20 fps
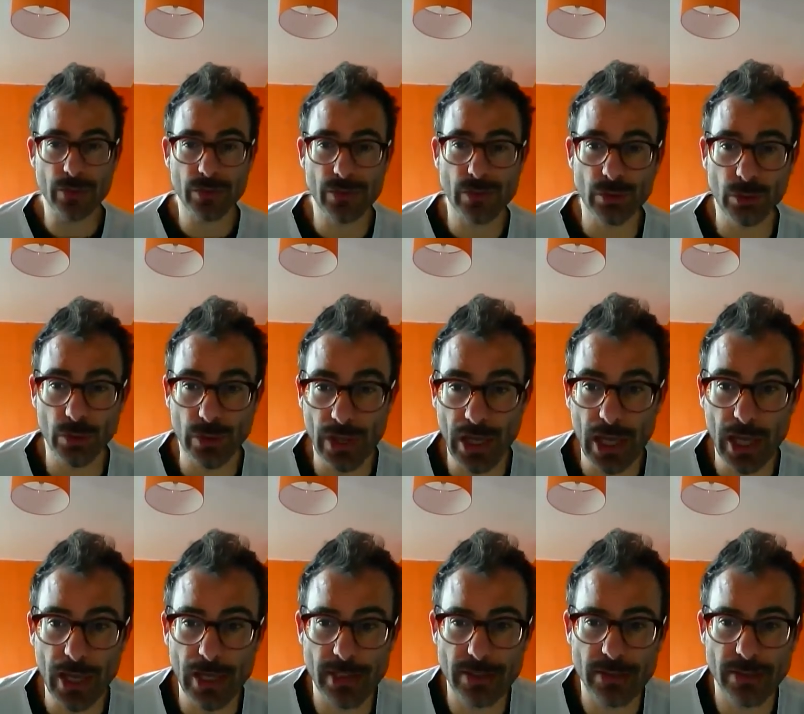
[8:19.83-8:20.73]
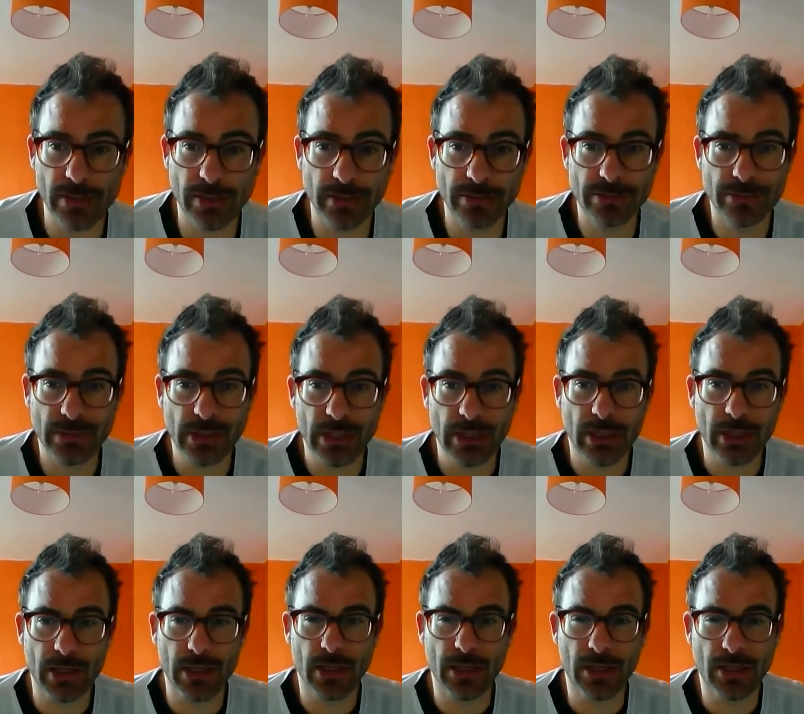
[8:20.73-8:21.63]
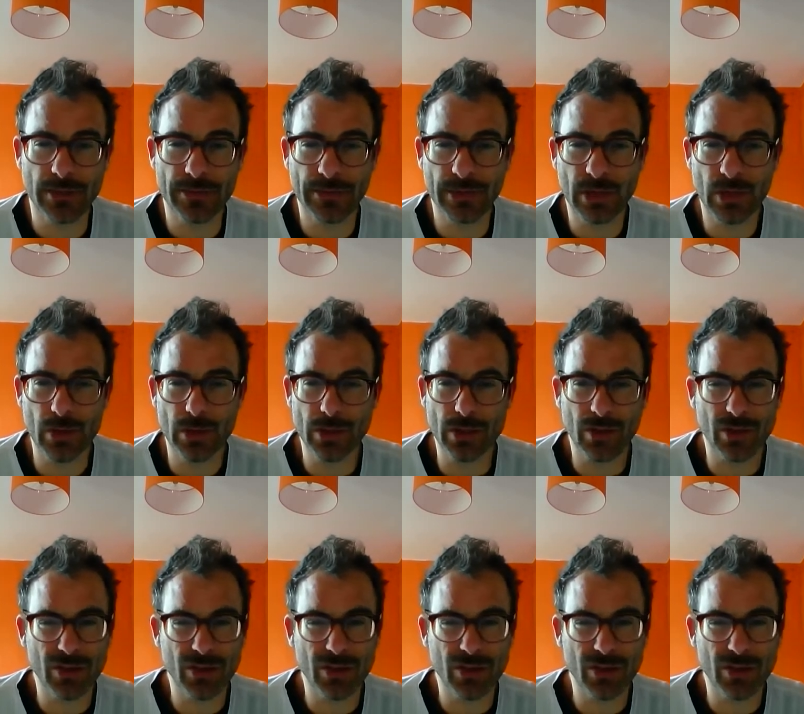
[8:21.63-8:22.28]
you saw the case of Fiona